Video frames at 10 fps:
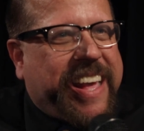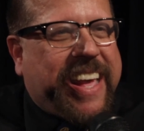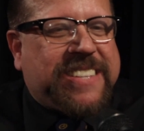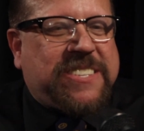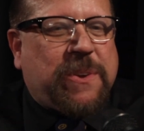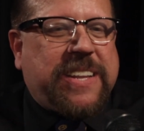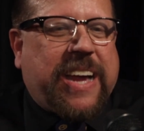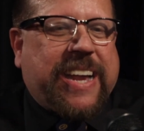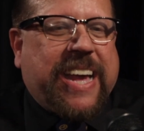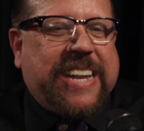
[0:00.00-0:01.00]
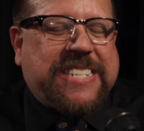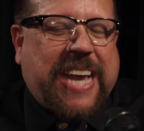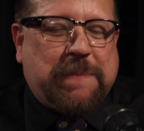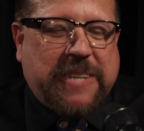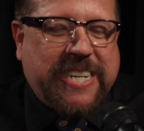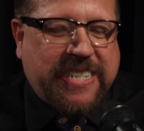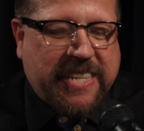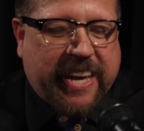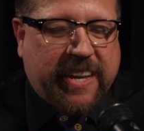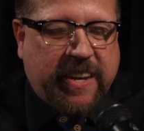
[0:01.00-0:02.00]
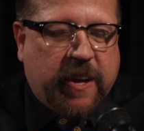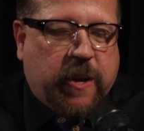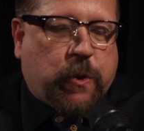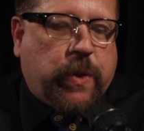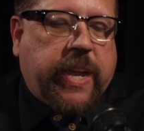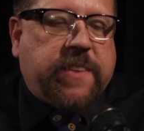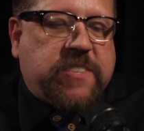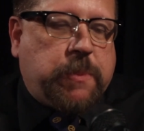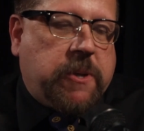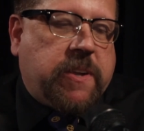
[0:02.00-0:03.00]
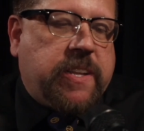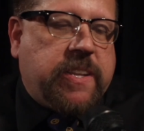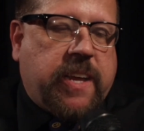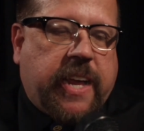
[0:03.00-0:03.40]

And so I kind of tapped into that creative spirit.